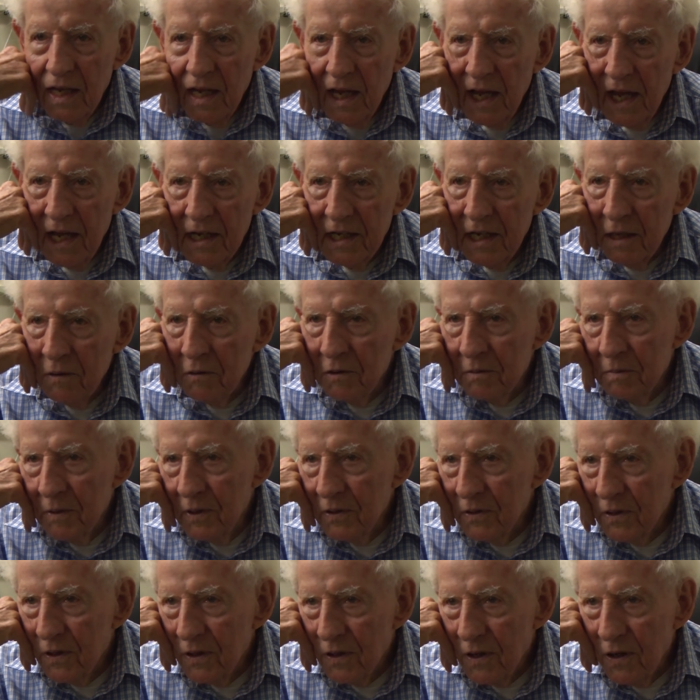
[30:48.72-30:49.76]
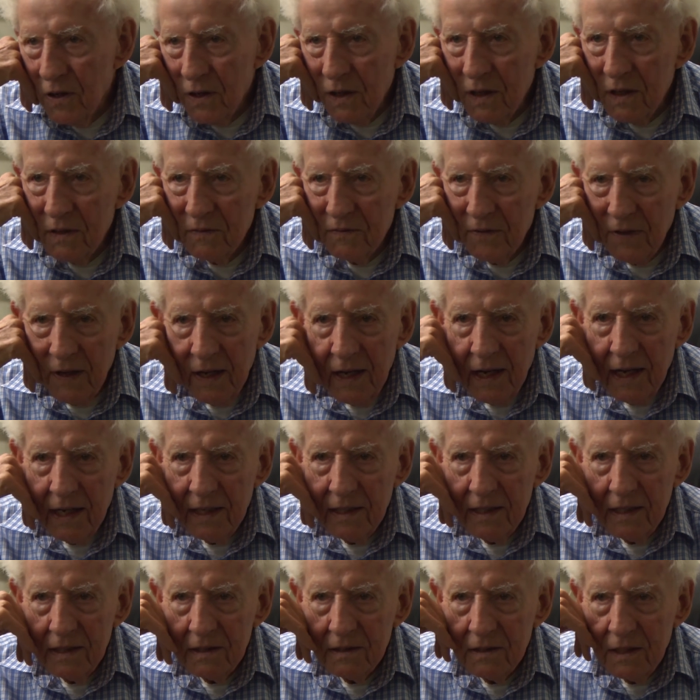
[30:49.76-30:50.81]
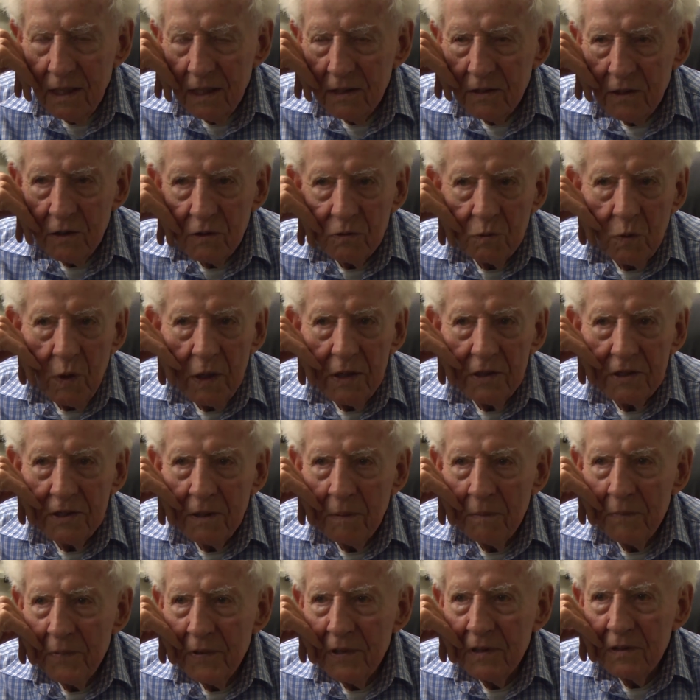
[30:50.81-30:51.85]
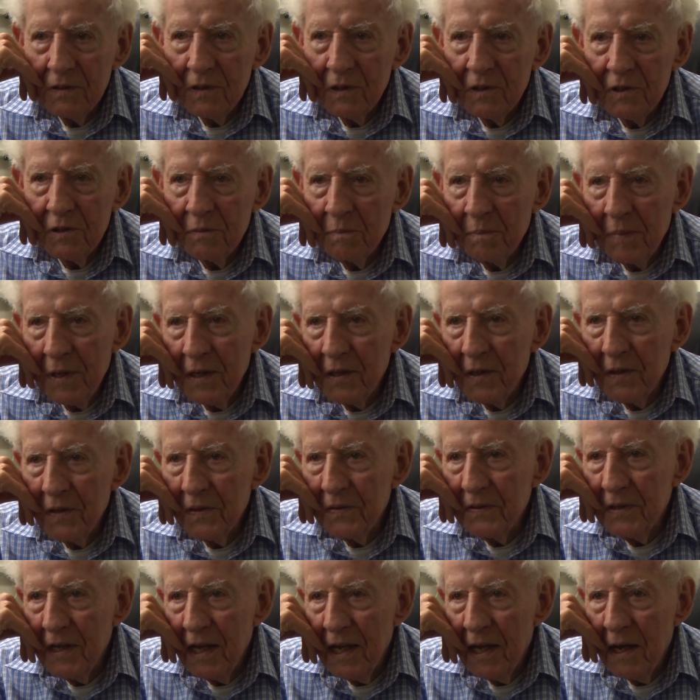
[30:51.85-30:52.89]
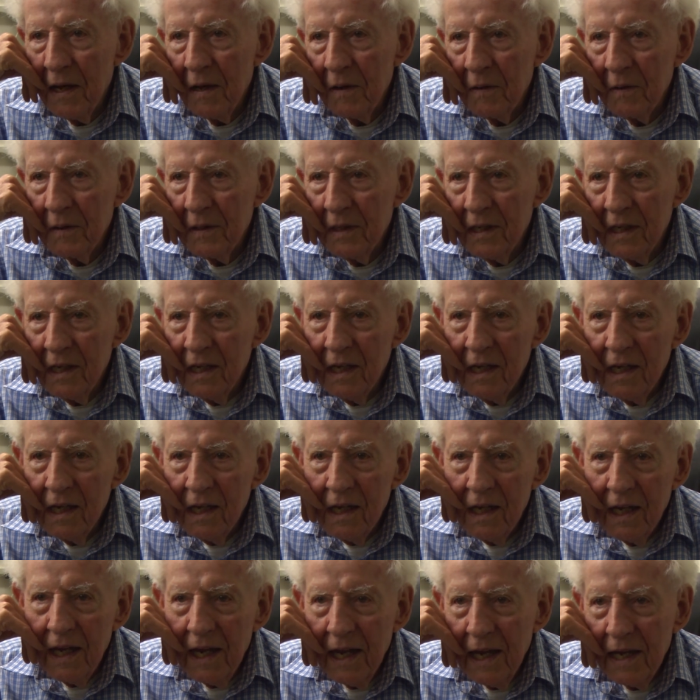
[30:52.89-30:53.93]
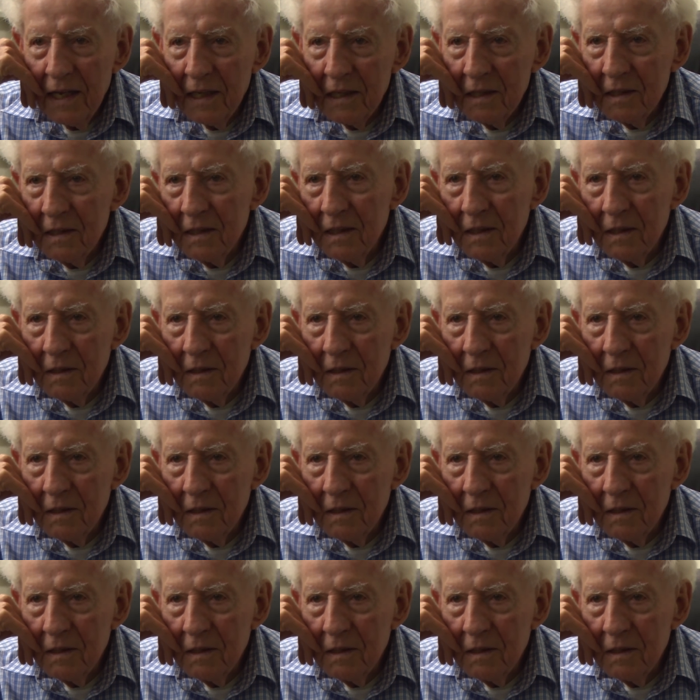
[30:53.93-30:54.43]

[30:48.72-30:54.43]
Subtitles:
And he would have been horrified at the way some things are spelled now, and